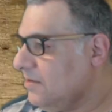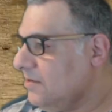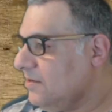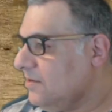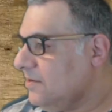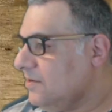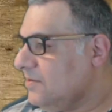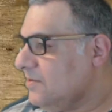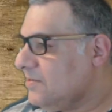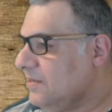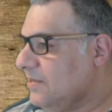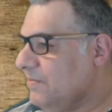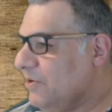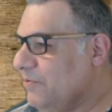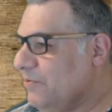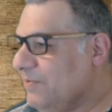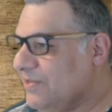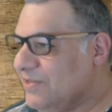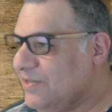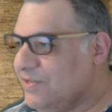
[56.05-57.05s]
So I'm
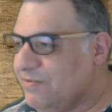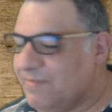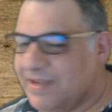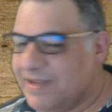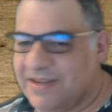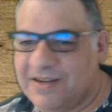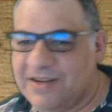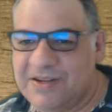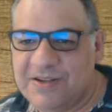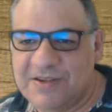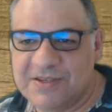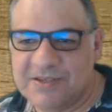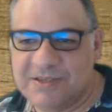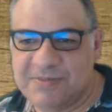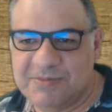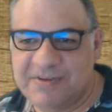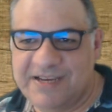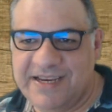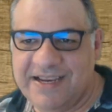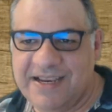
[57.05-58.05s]
hoping to do better than last
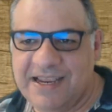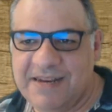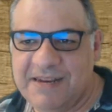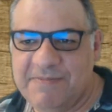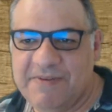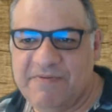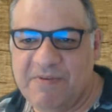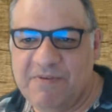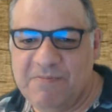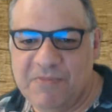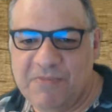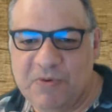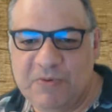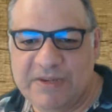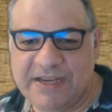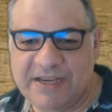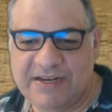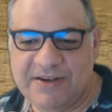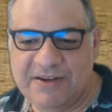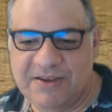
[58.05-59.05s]
week. Had a bit of a
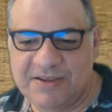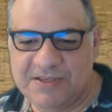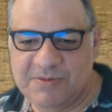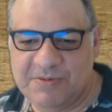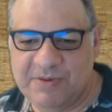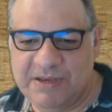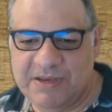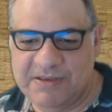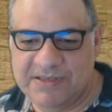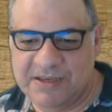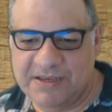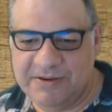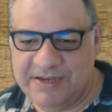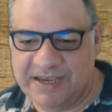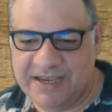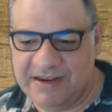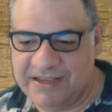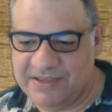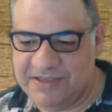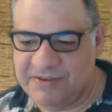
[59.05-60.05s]
mauling last week, so can
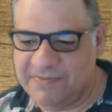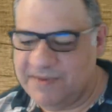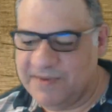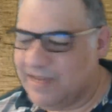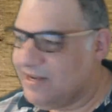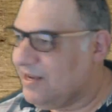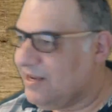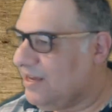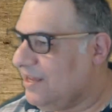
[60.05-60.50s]
I do better?